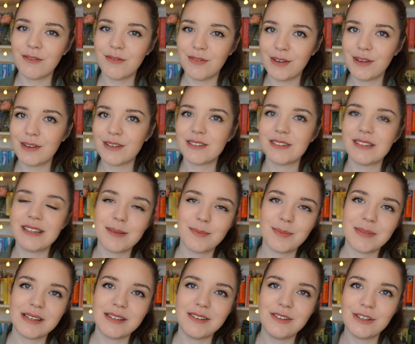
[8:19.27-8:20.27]
first
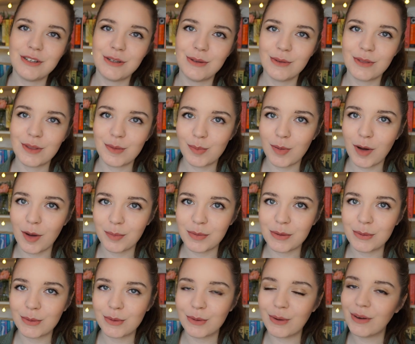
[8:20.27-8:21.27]
dipped into The
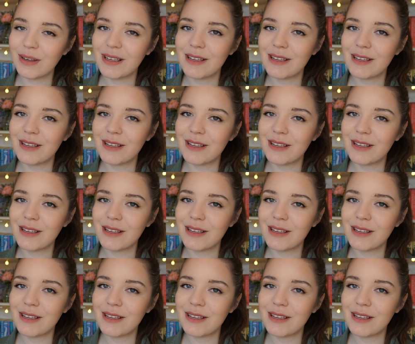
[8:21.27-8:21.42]
Poppy War.